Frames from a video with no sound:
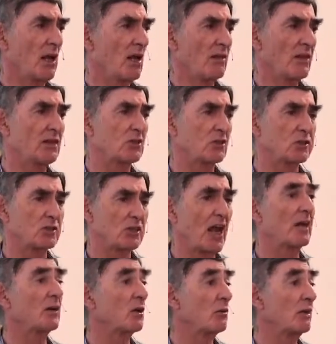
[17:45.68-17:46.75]
these
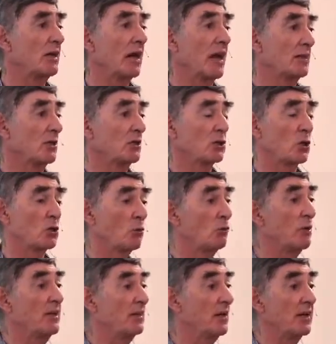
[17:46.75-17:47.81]
10 Greek letters could
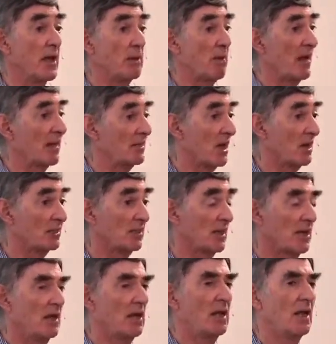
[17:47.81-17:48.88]
read the name Akhenaten."